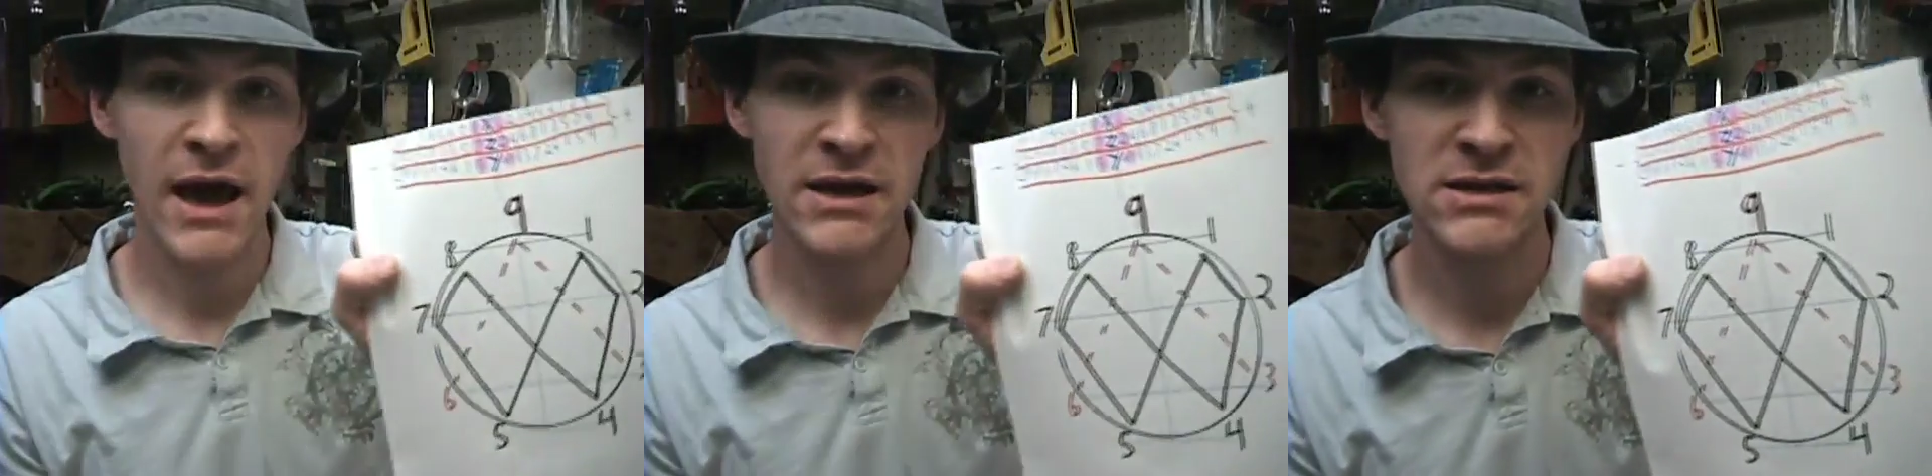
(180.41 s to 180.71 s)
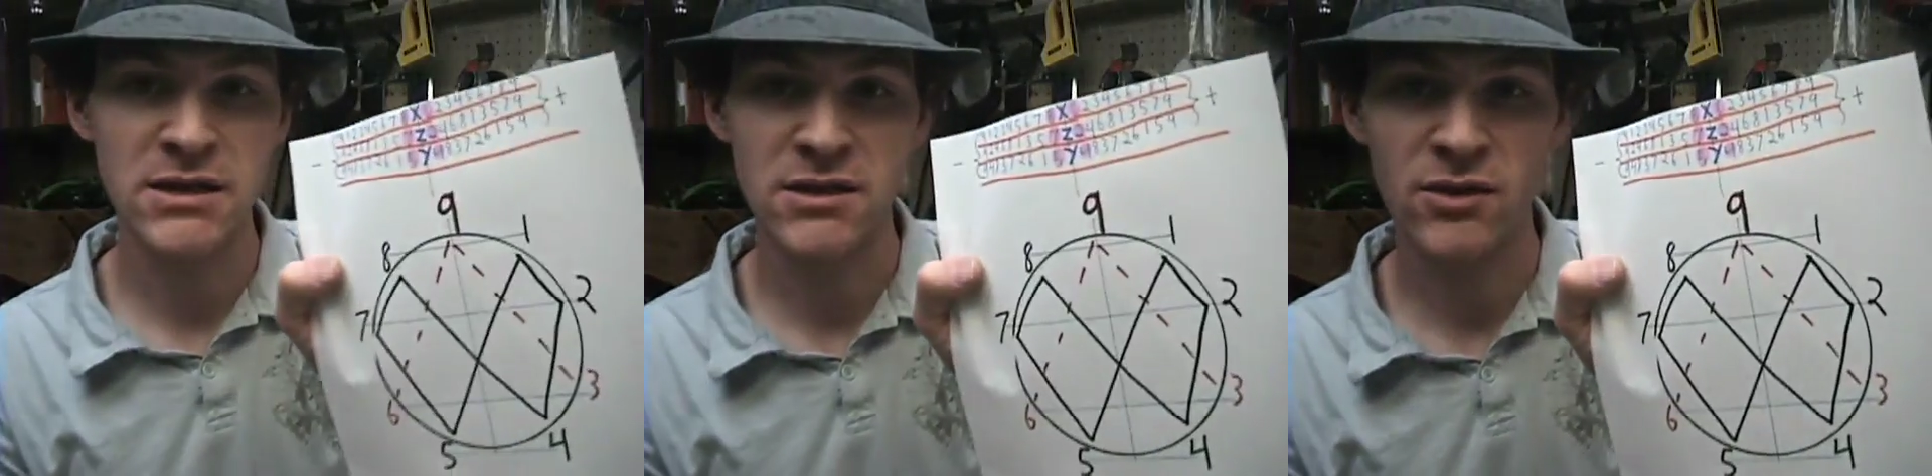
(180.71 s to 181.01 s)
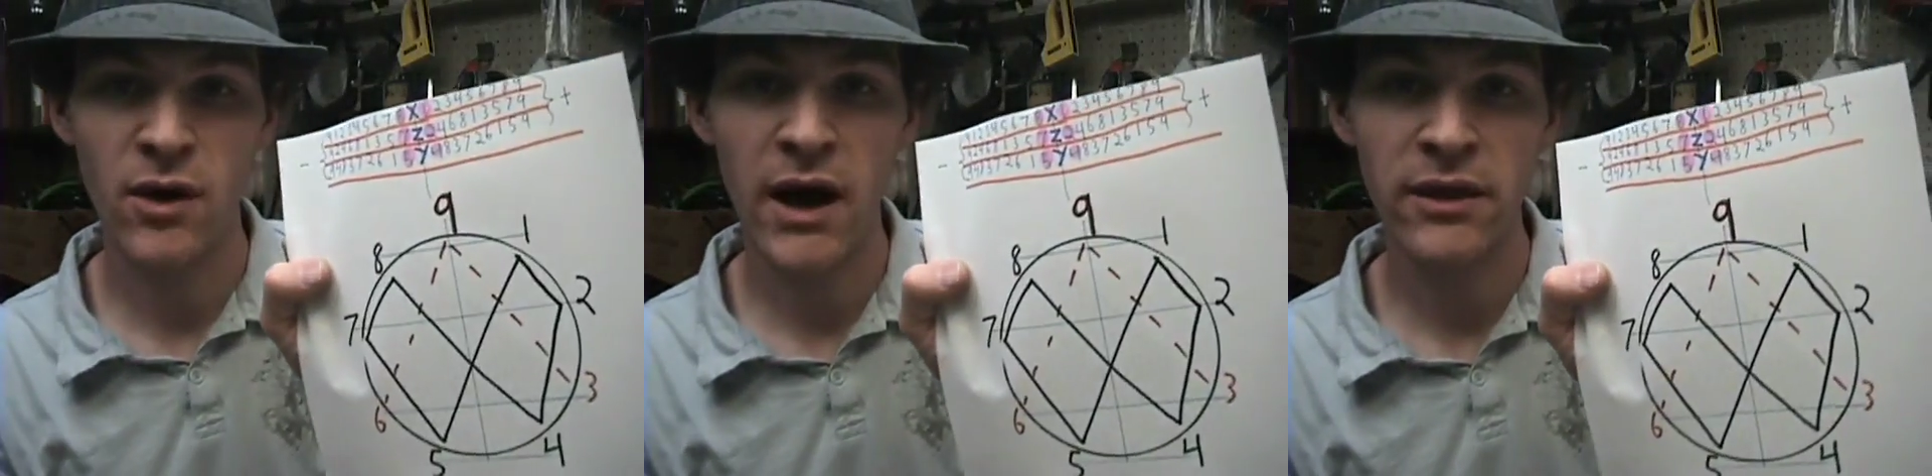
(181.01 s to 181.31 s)
axes.
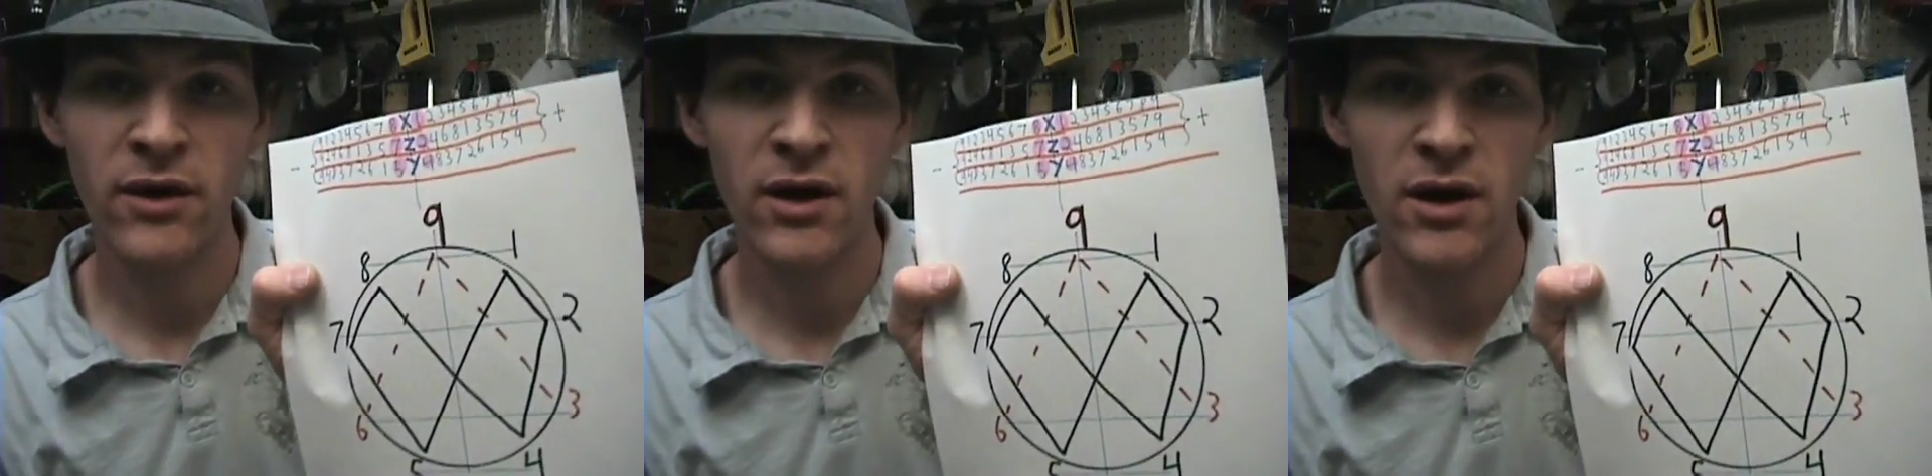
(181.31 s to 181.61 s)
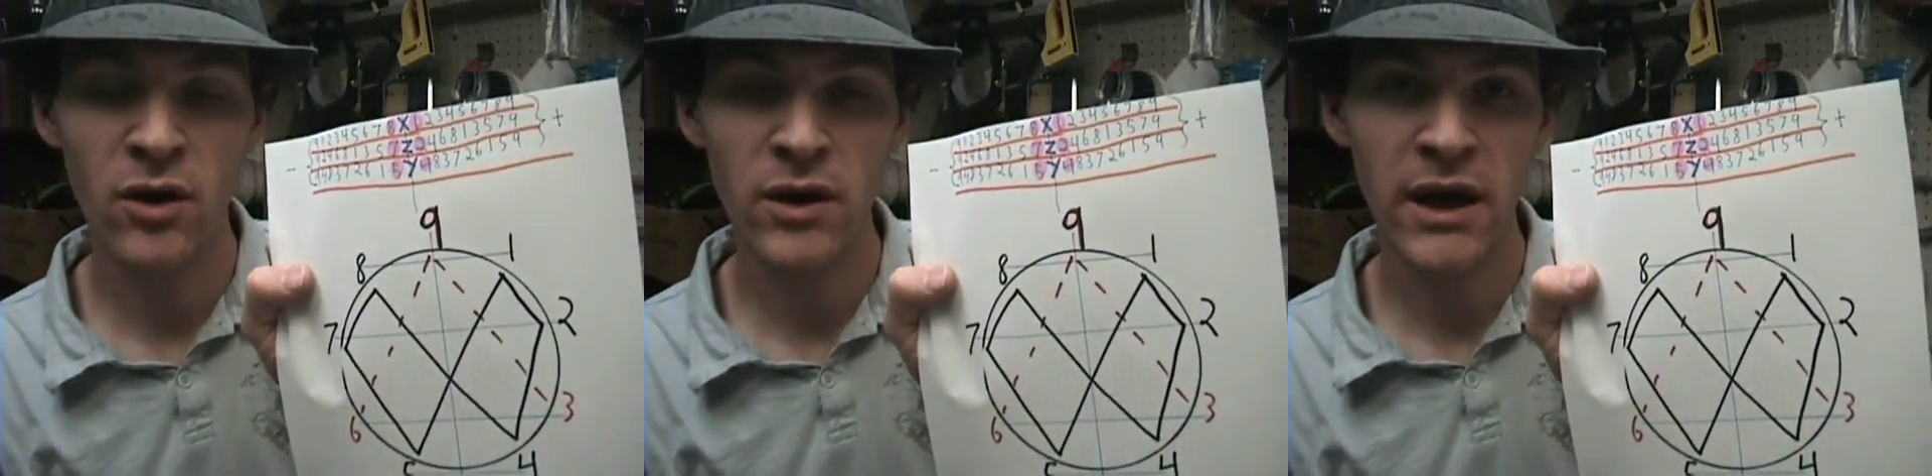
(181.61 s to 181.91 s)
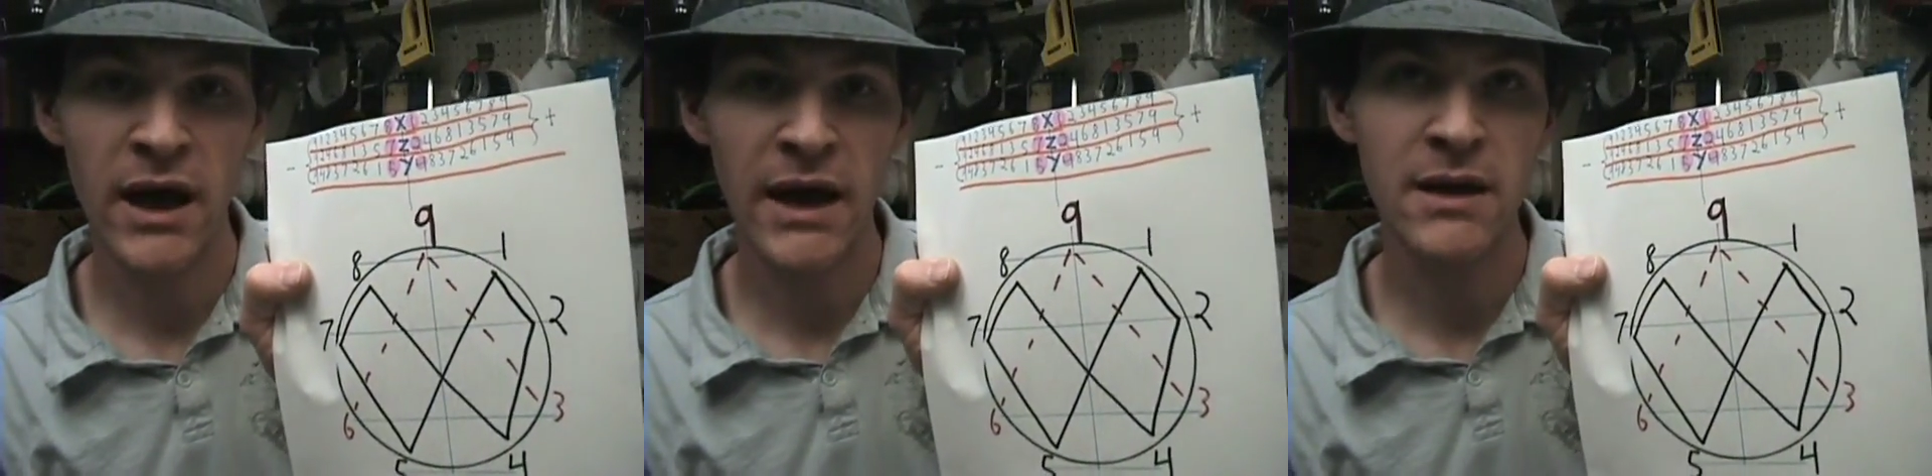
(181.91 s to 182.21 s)
So I thought,
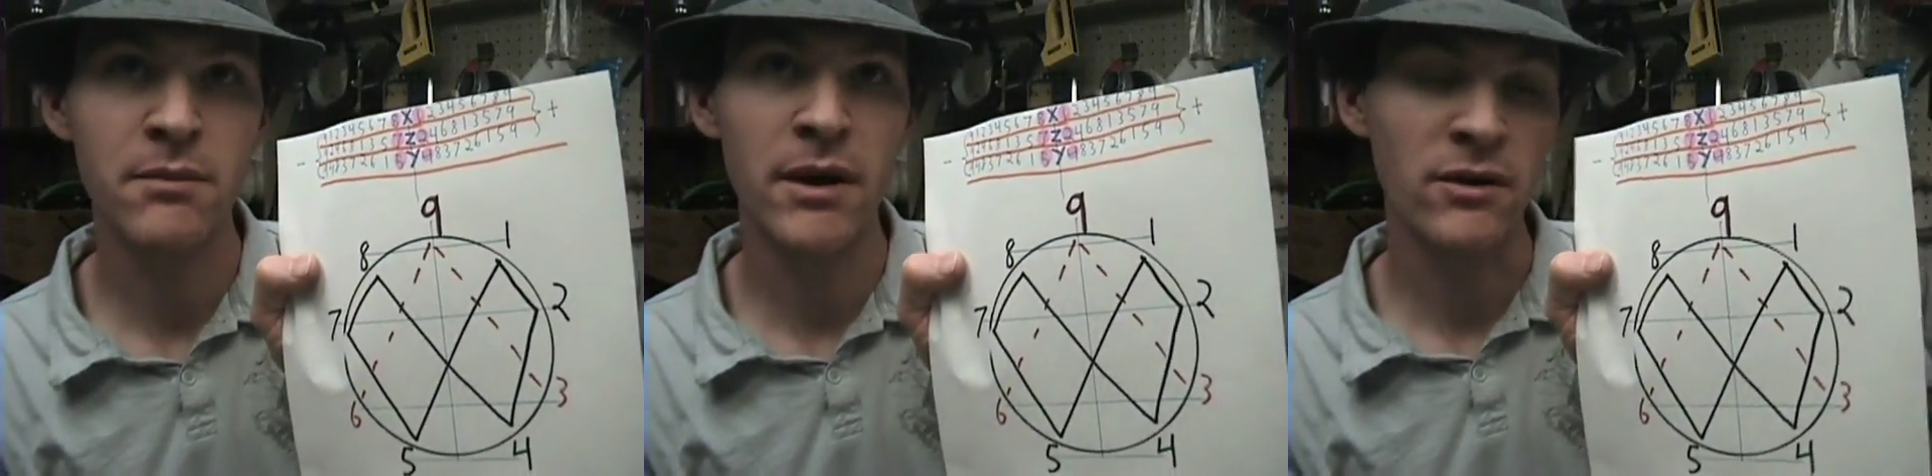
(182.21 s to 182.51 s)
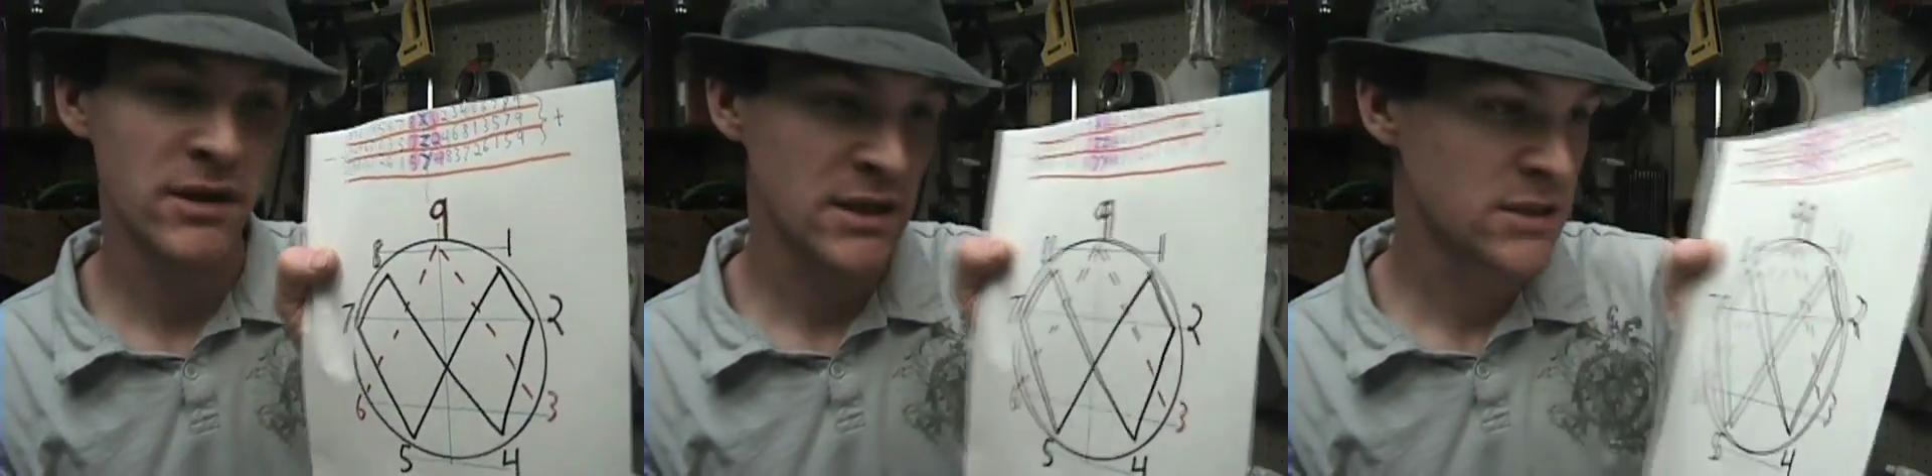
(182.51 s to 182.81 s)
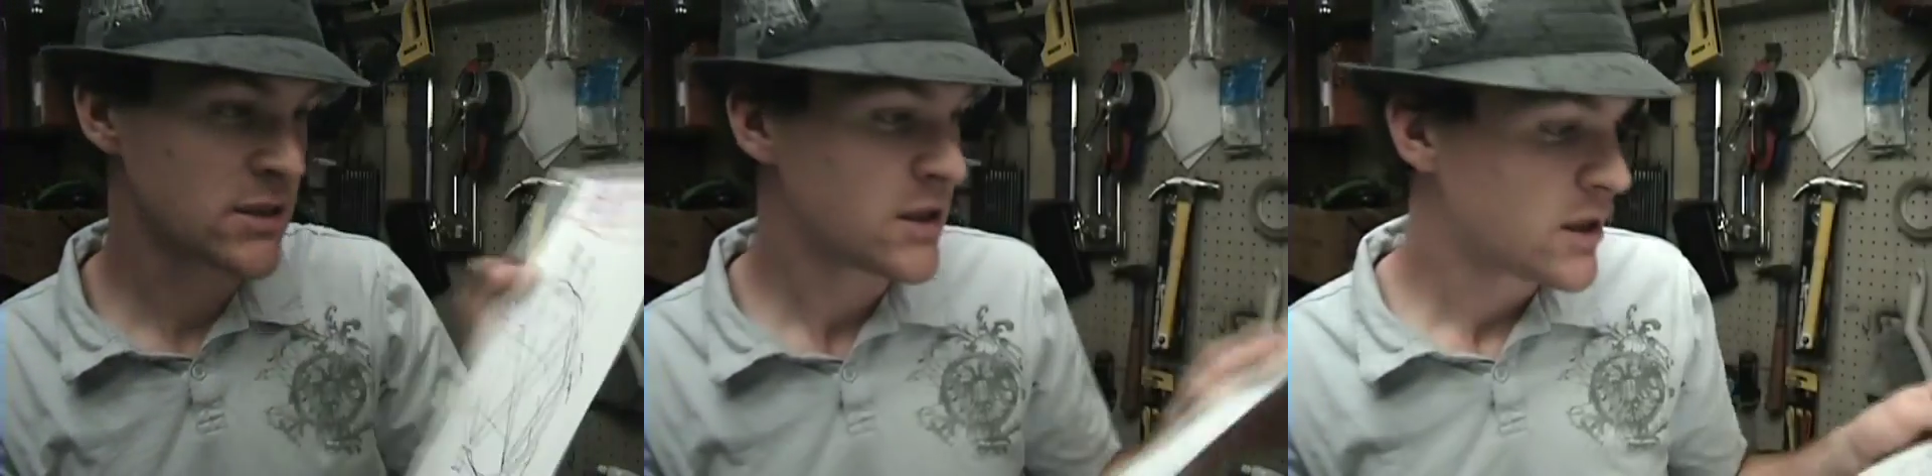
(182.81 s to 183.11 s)
okay, I can build
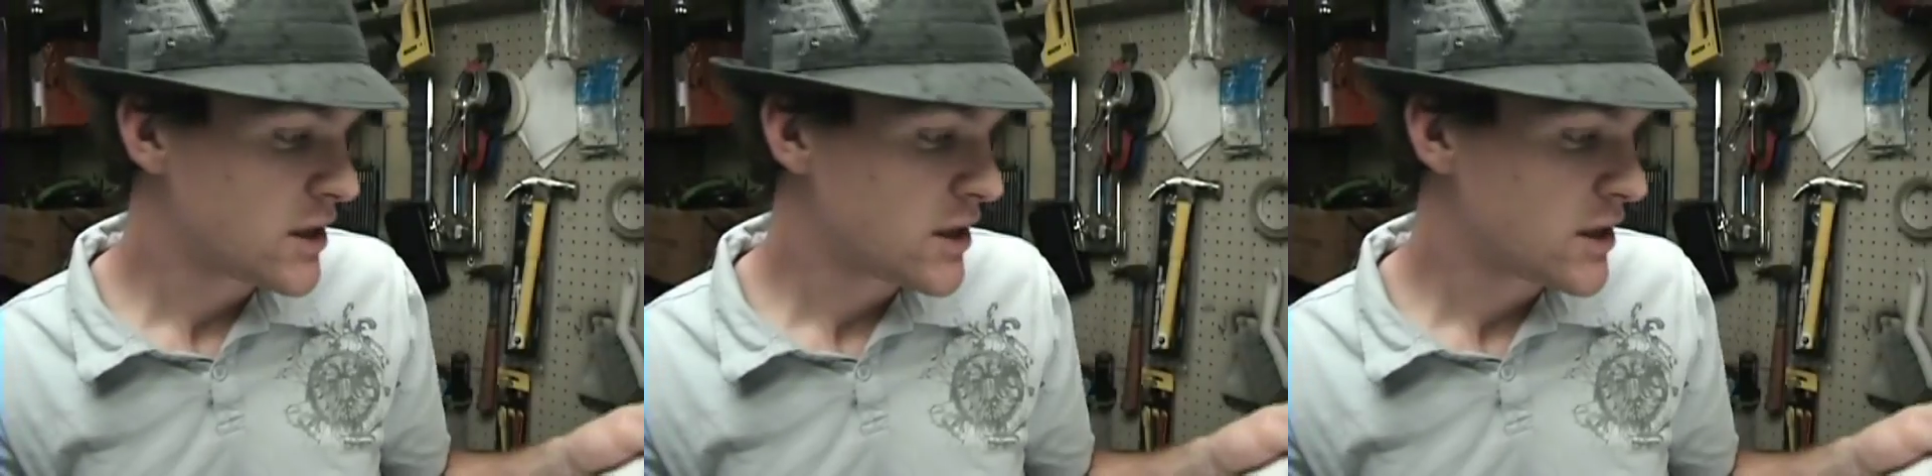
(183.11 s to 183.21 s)
this